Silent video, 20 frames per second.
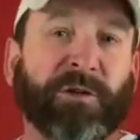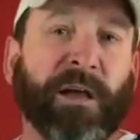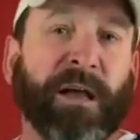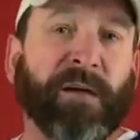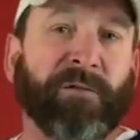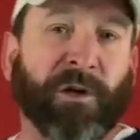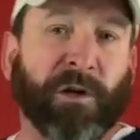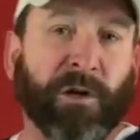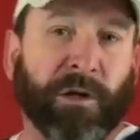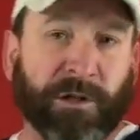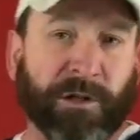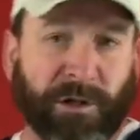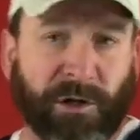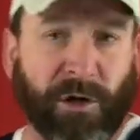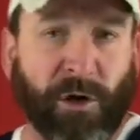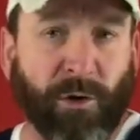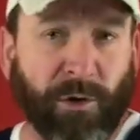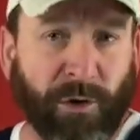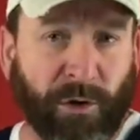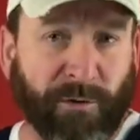you have a good
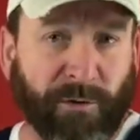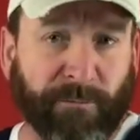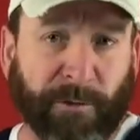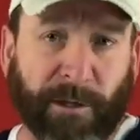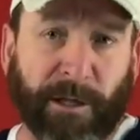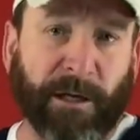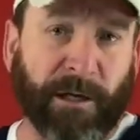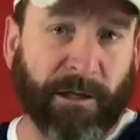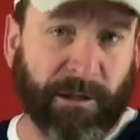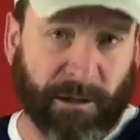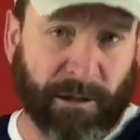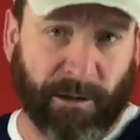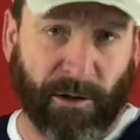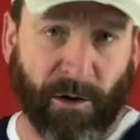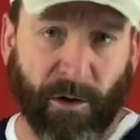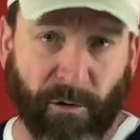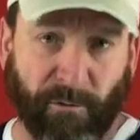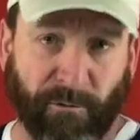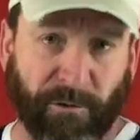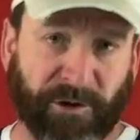coat over it, a good
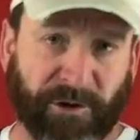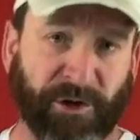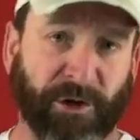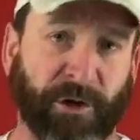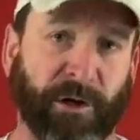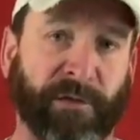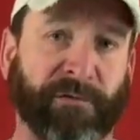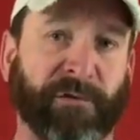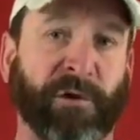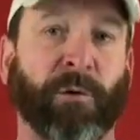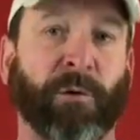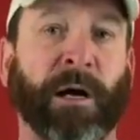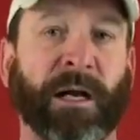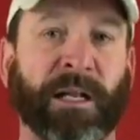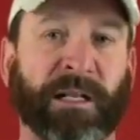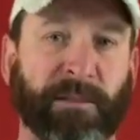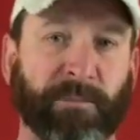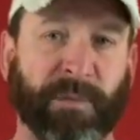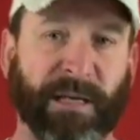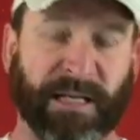overshirt if you want
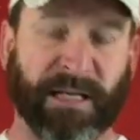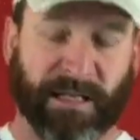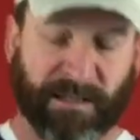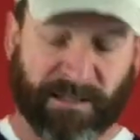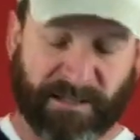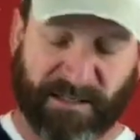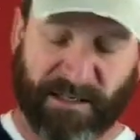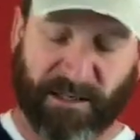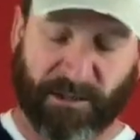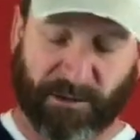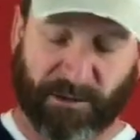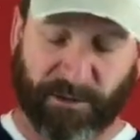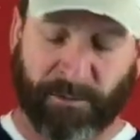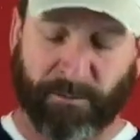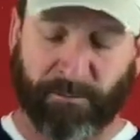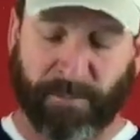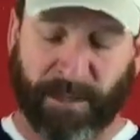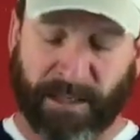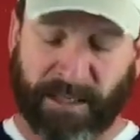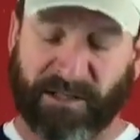it to be concealed,
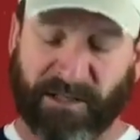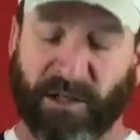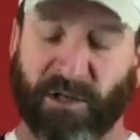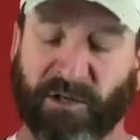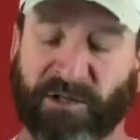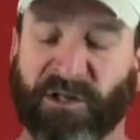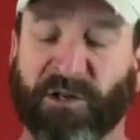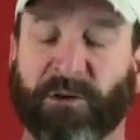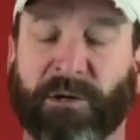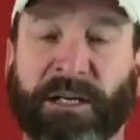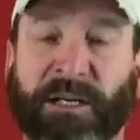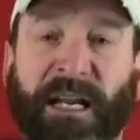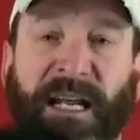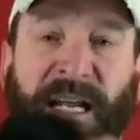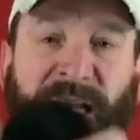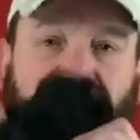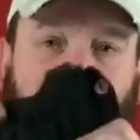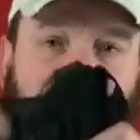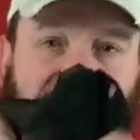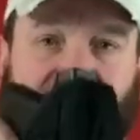but it's also an
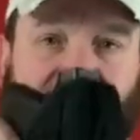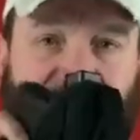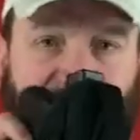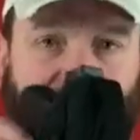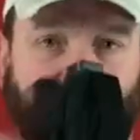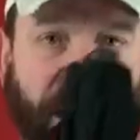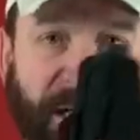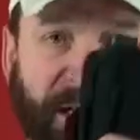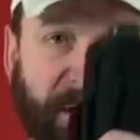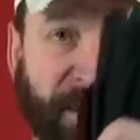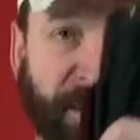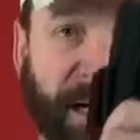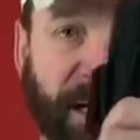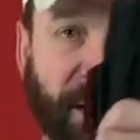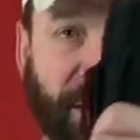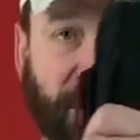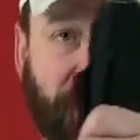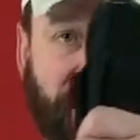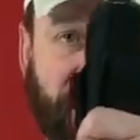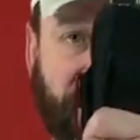inside the
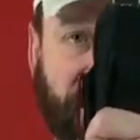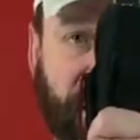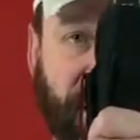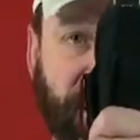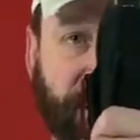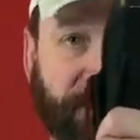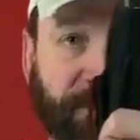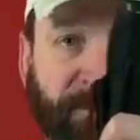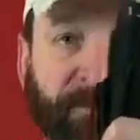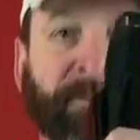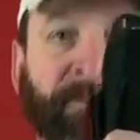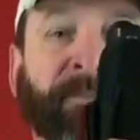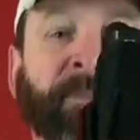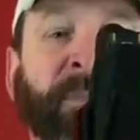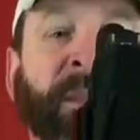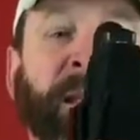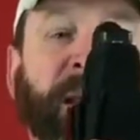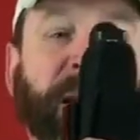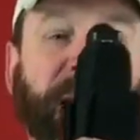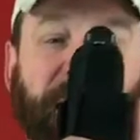waistband holster.
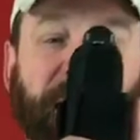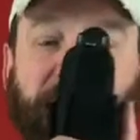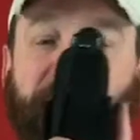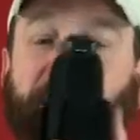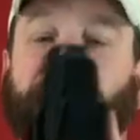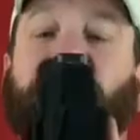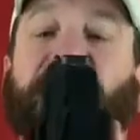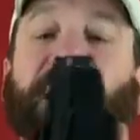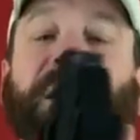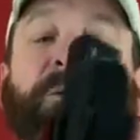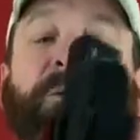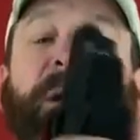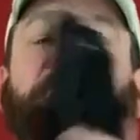Inside the